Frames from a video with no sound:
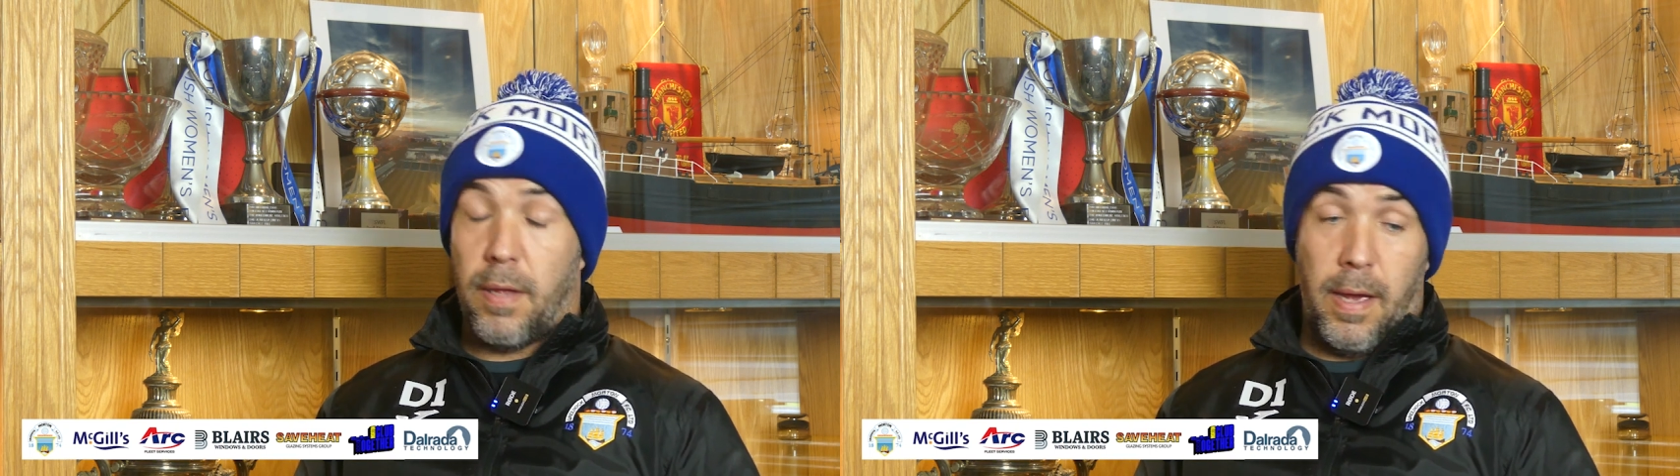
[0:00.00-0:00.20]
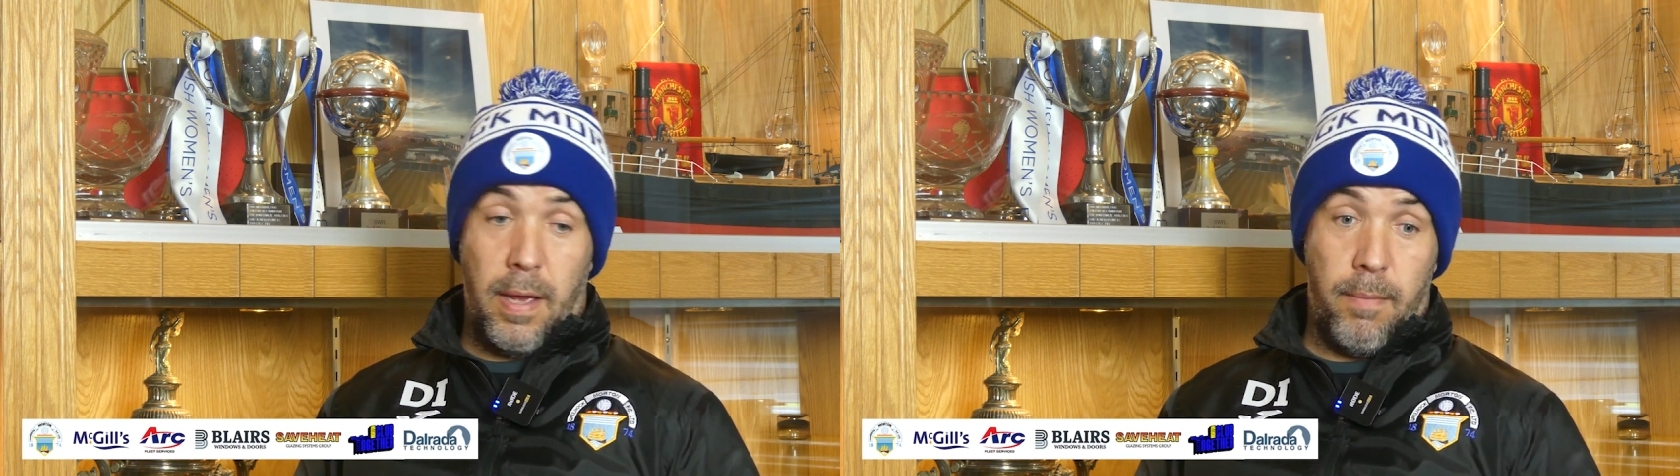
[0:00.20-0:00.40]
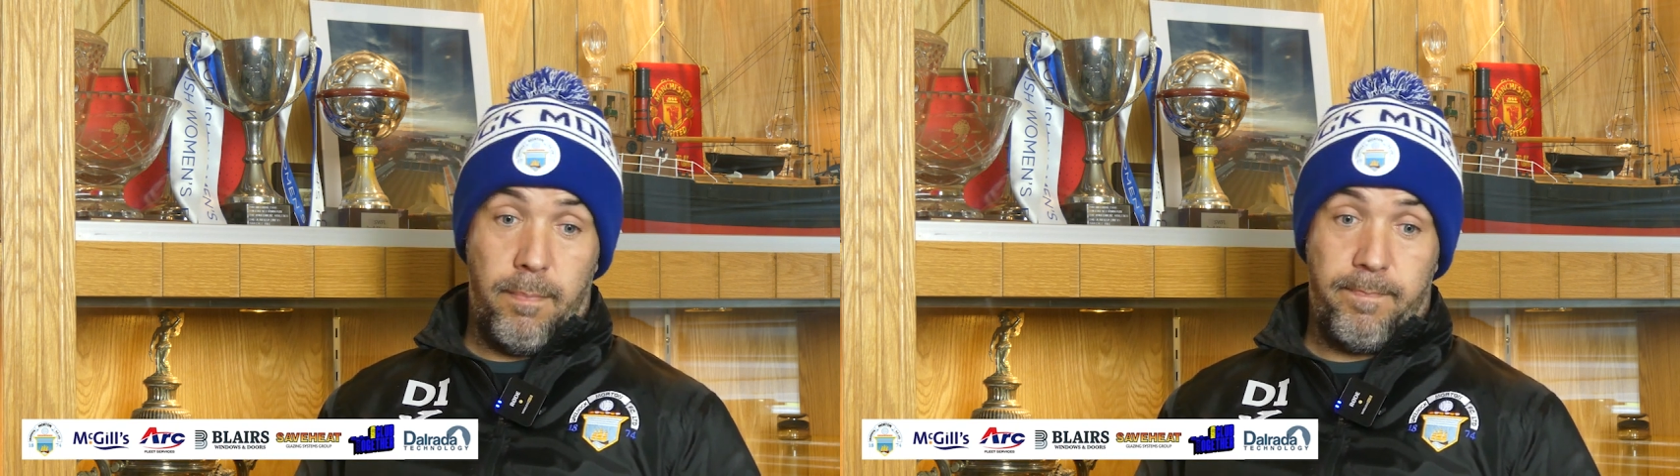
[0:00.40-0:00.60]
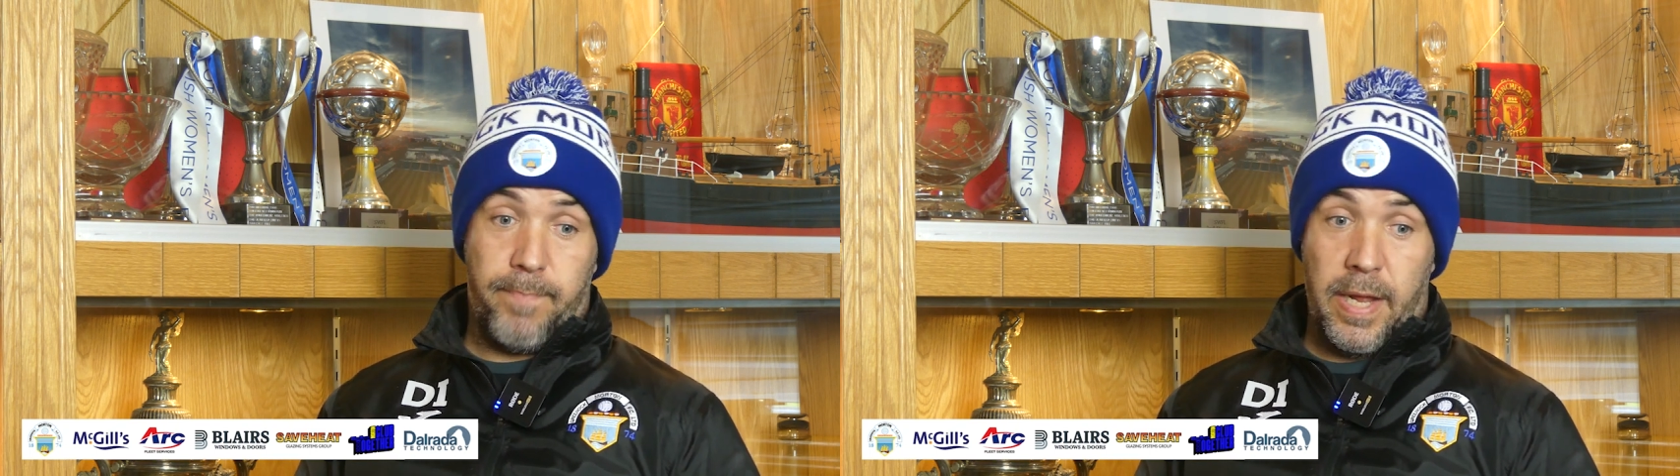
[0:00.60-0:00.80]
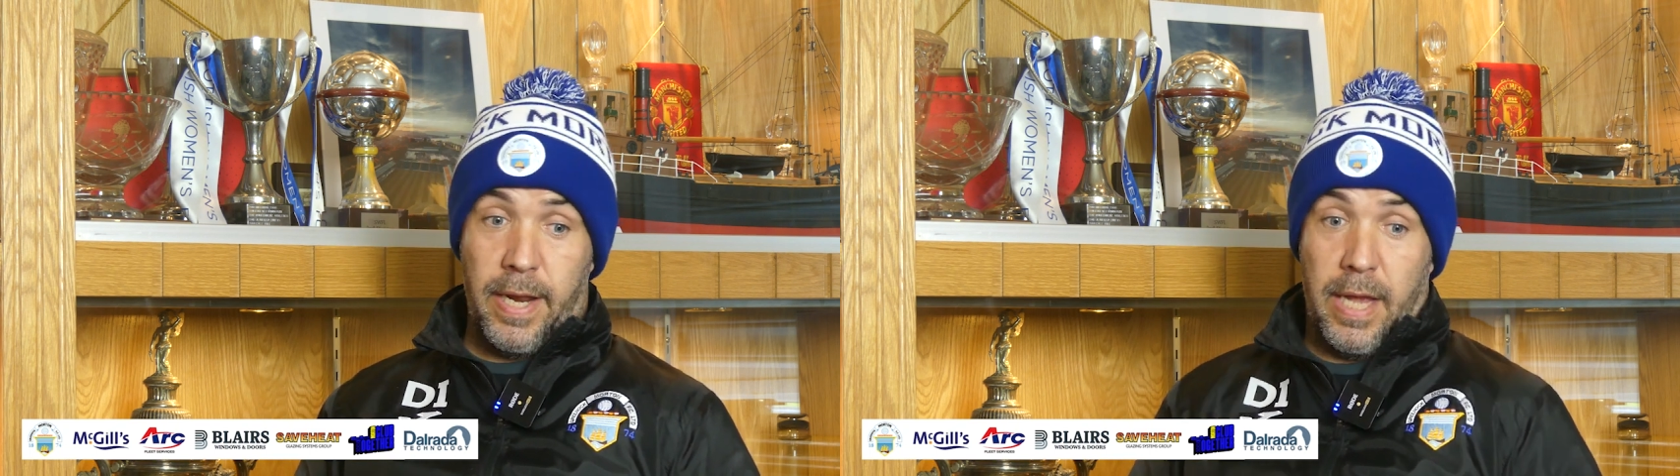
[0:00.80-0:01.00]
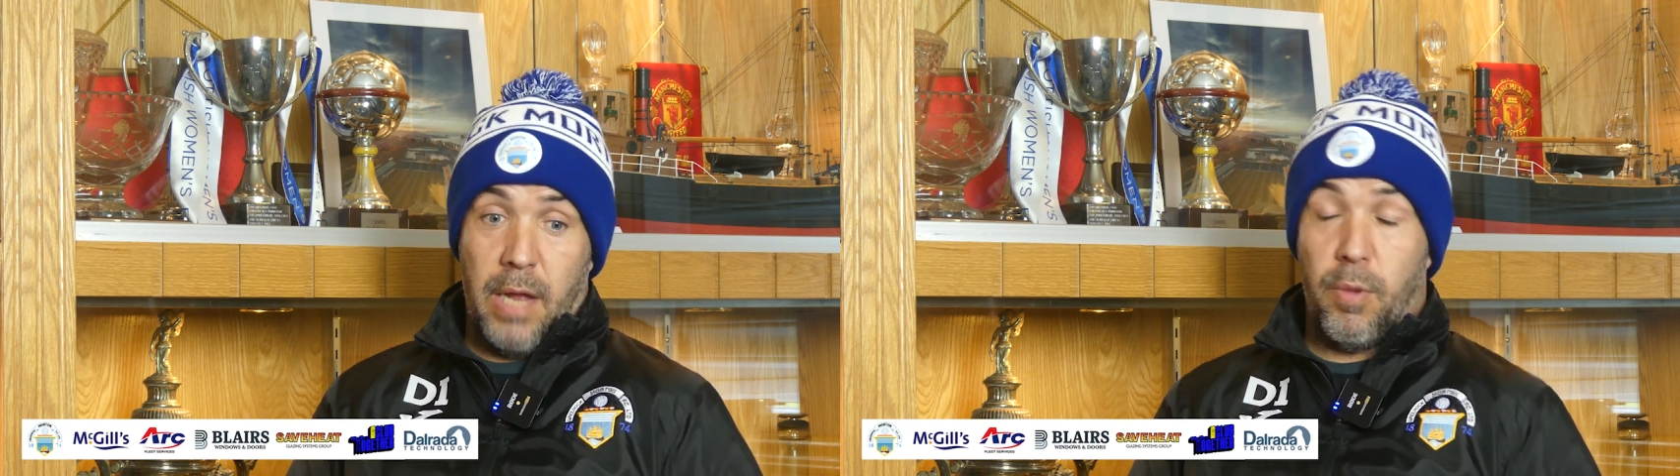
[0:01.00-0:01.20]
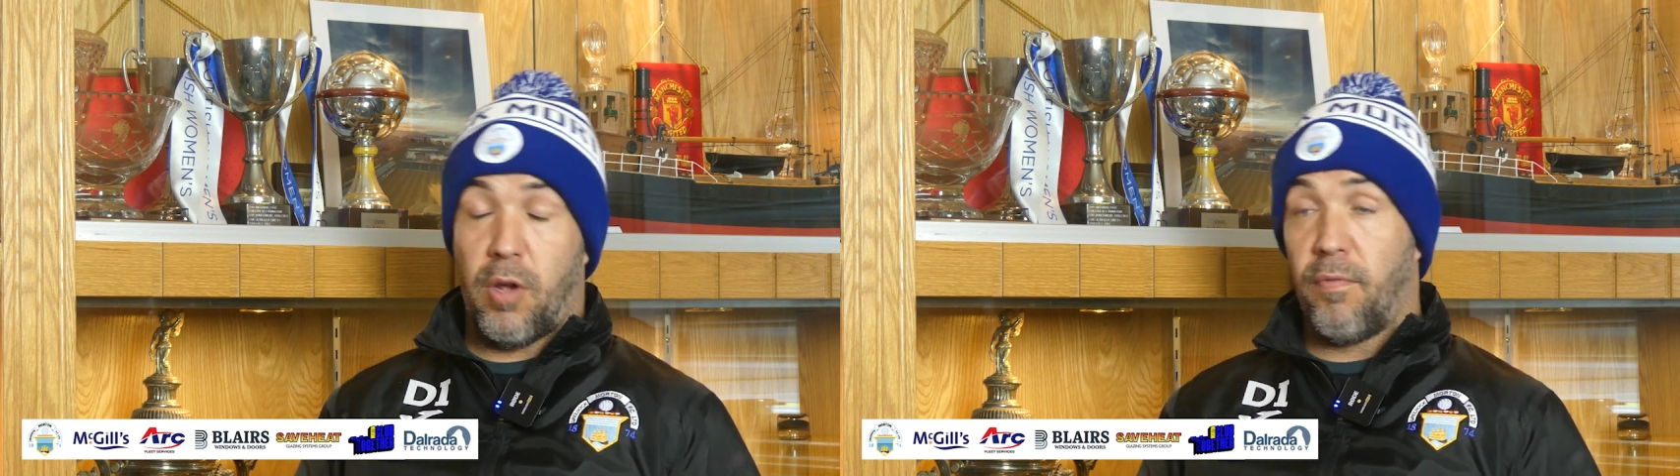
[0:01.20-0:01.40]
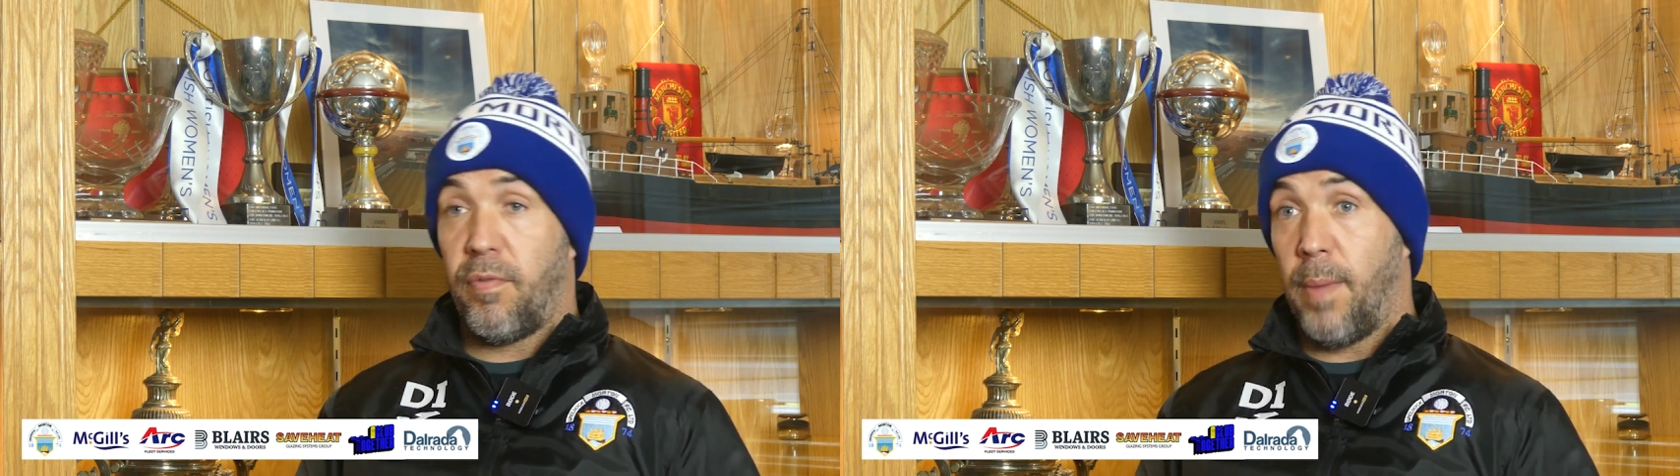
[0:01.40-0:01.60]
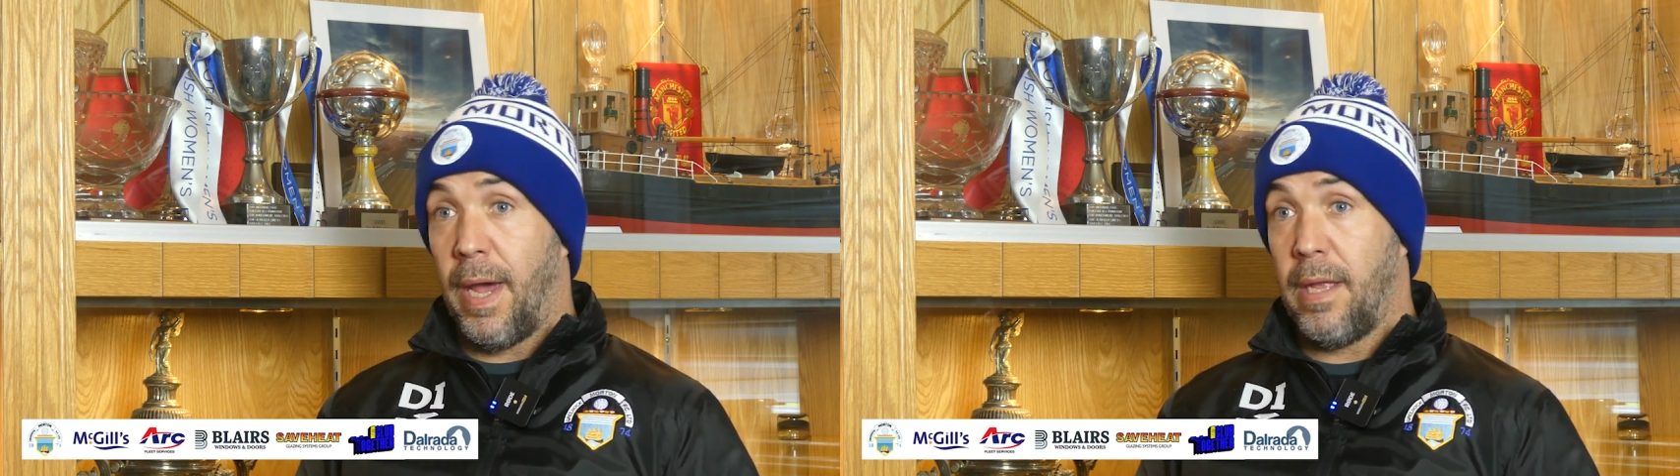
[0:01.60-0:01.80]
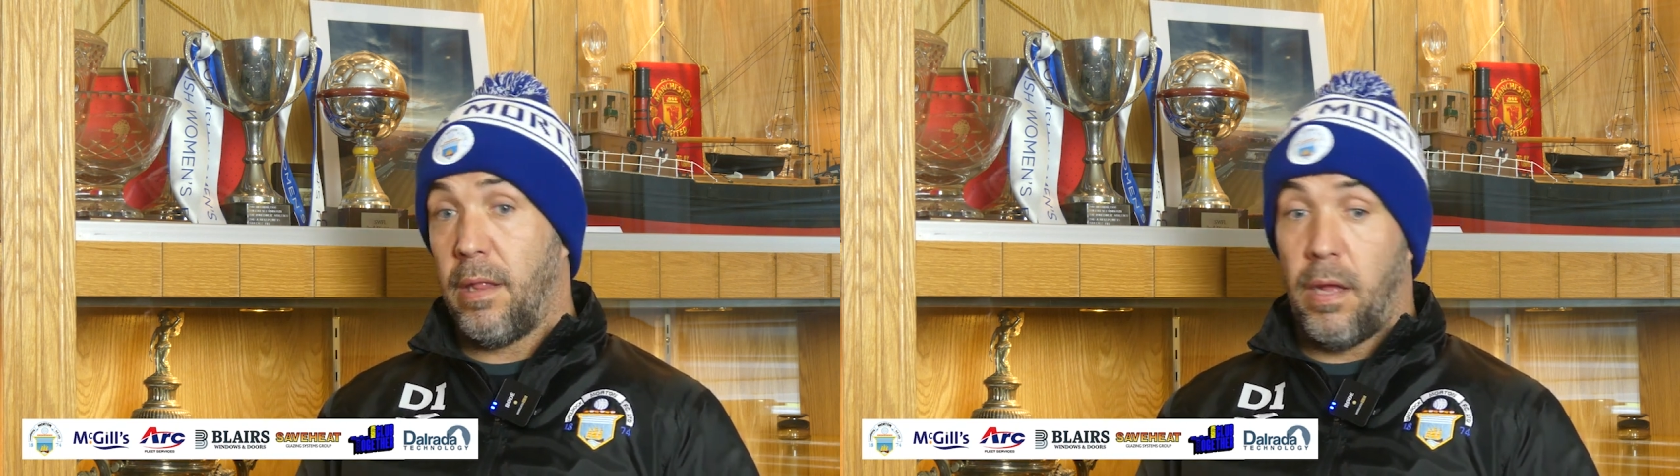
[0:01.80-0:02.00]
And again, we come from
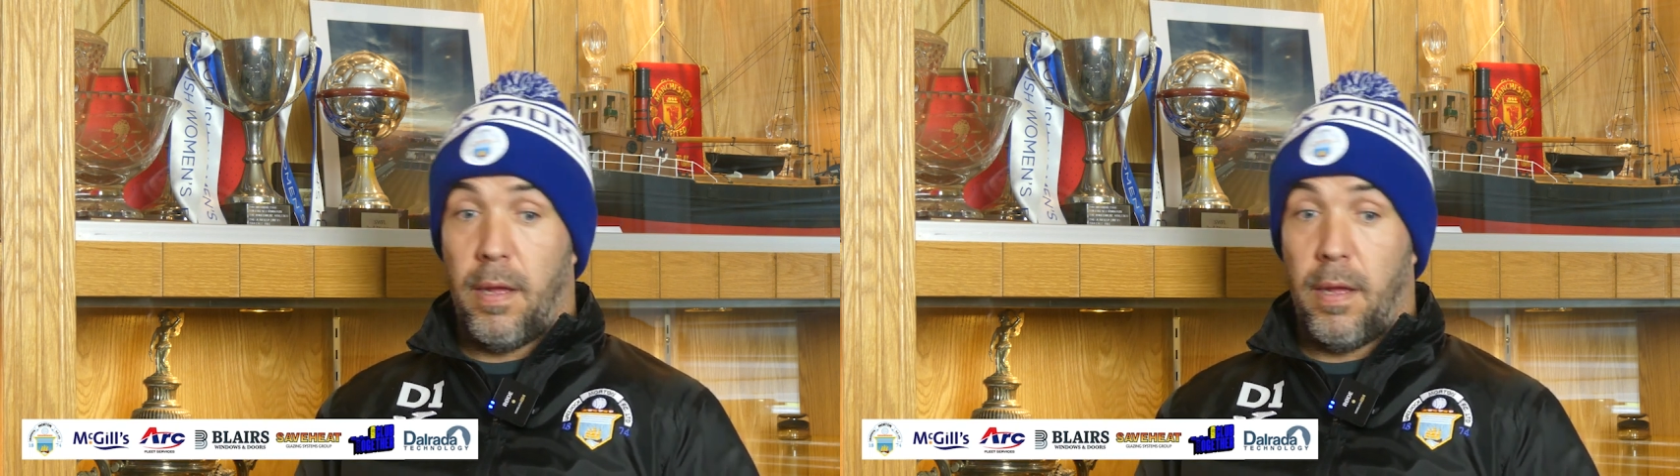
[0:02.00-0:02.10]
behind.